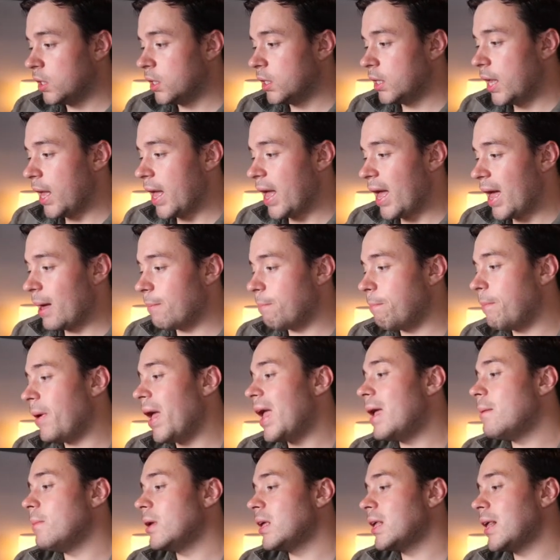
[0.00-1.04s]

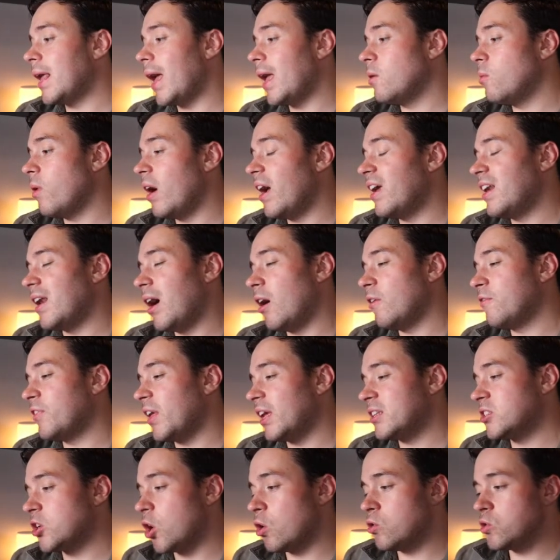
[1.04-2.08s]
Payment gateway. Now, if
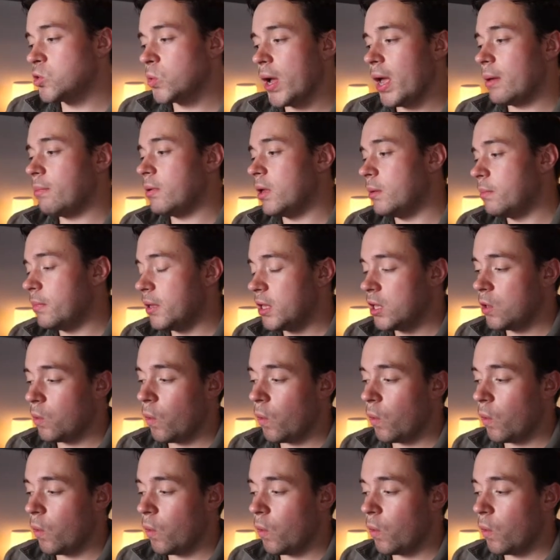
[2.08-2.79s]
that's going to Airbnb, you